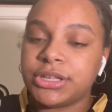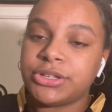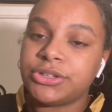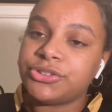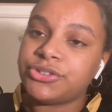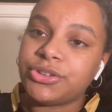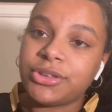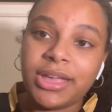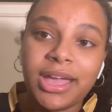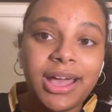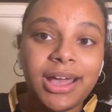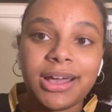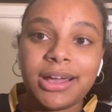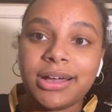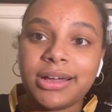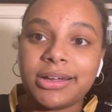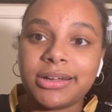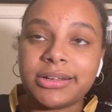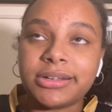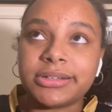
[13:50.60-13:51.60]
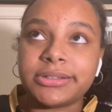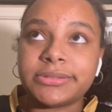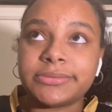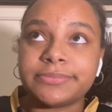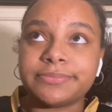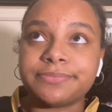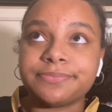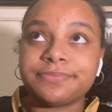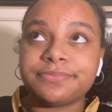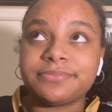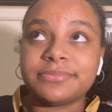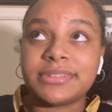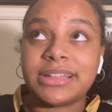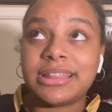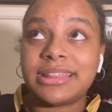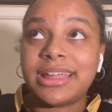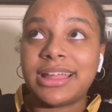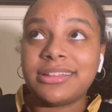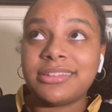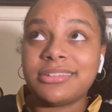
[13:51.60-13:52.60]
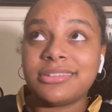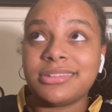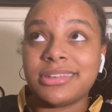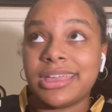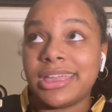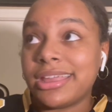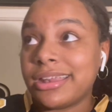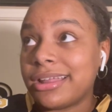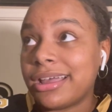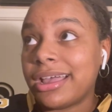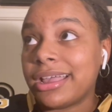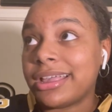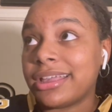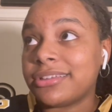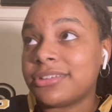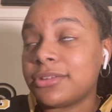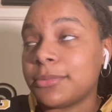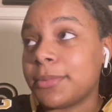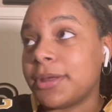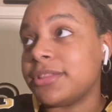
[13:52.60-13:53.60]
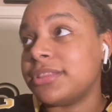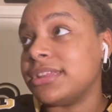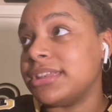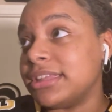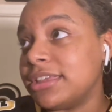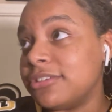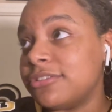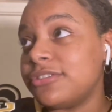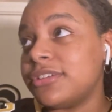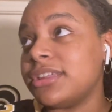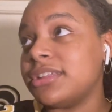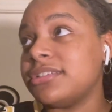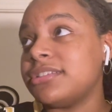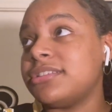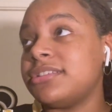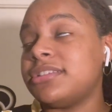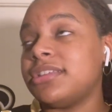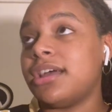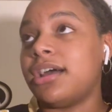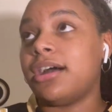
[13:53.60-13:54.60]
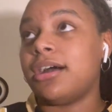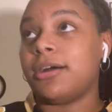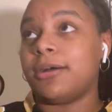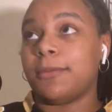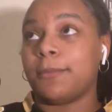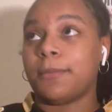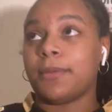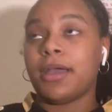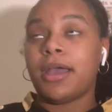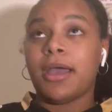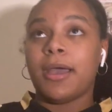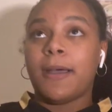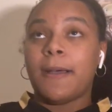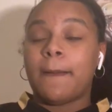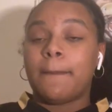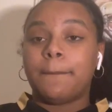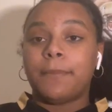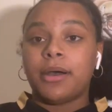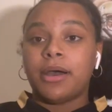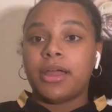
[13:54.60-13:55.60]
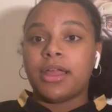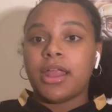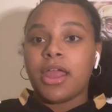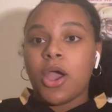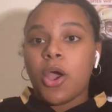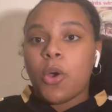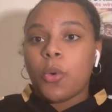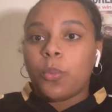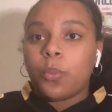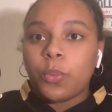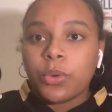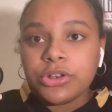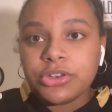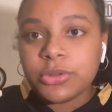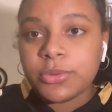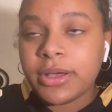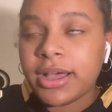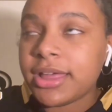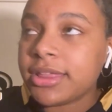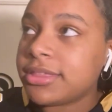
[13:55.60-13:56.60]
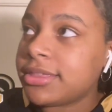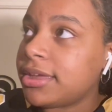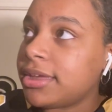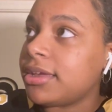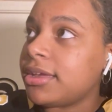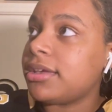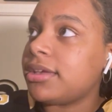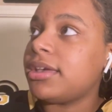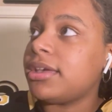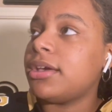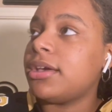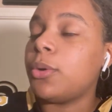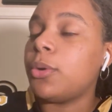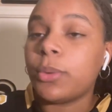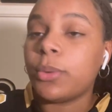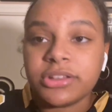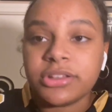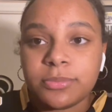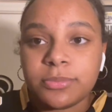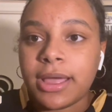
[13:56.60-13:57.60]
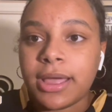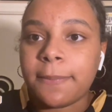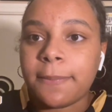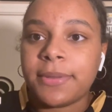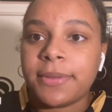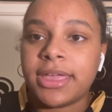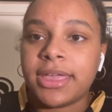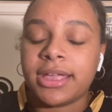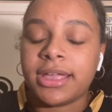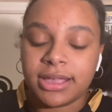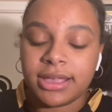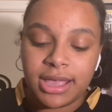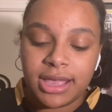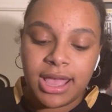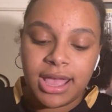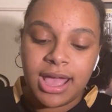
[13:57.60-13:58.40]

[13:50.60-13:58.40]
So yeah, that's it, I guess, about the defense. But what do I think? What is my pick?